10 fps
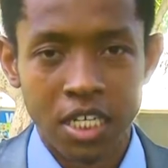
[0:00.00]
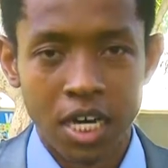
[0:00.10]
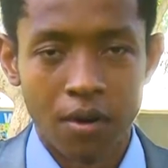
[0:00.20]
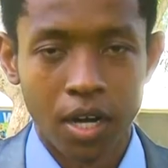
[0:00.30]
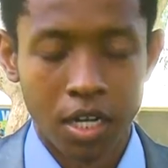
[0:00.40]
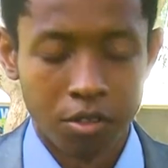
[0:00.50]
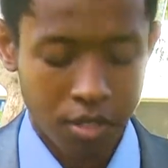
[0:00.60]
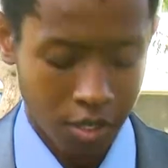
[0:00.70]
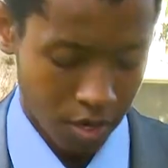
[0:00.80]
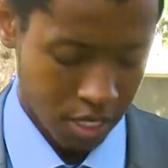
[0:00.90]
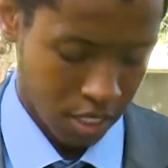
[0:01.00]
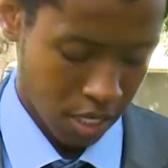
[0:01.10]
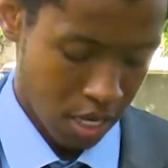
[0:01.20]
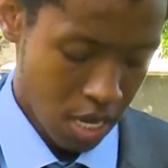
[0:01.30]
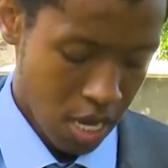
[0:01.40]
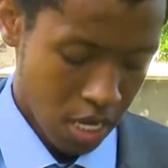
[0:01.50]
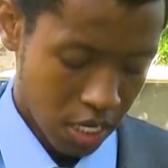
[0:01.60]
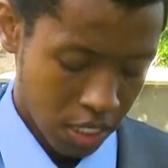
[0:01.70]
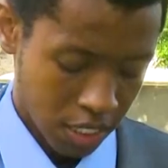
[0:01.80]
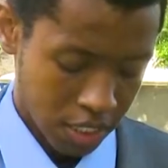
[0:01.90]
in our country right here
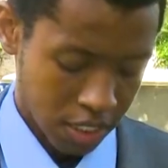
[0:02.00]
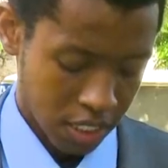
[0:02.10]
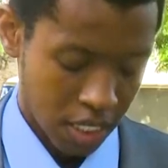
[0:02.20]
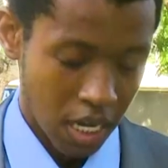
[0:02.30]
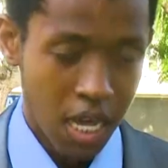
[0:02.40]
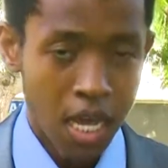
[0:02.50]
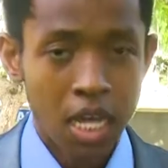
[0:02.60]
in Tanzania.